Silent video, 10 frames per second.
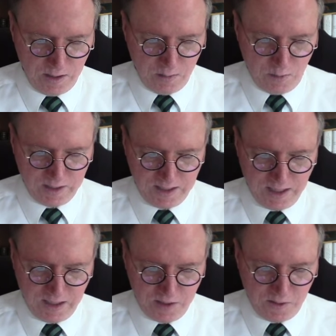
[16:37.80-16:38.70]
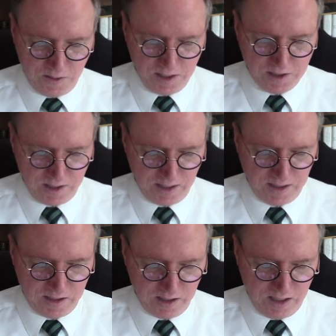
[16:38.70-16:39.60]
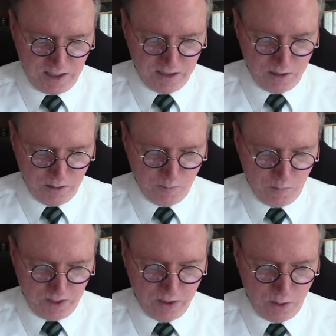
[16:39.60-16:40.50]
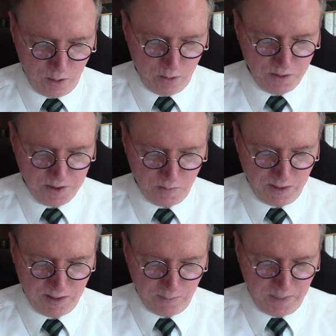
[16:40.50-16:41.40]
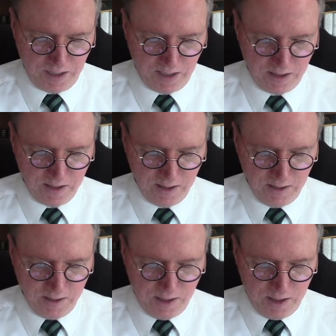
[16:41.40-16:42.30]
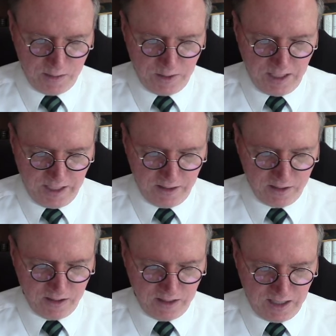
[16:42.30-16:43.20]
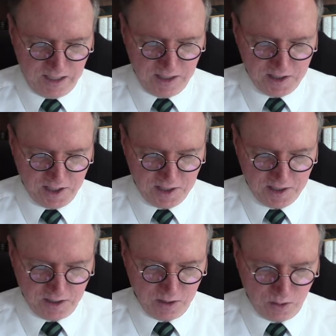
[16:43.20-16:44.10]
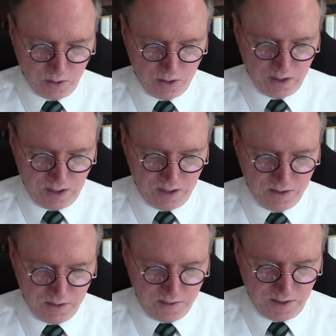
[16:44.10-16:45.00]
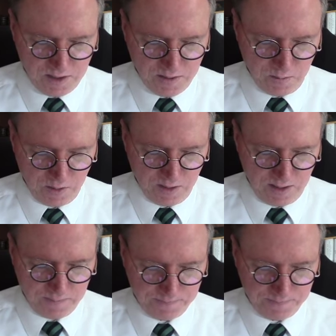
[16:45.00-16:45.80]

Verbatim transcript: One cannot trust a God whom one holds with the mind to be either non-existent or untrustworthy.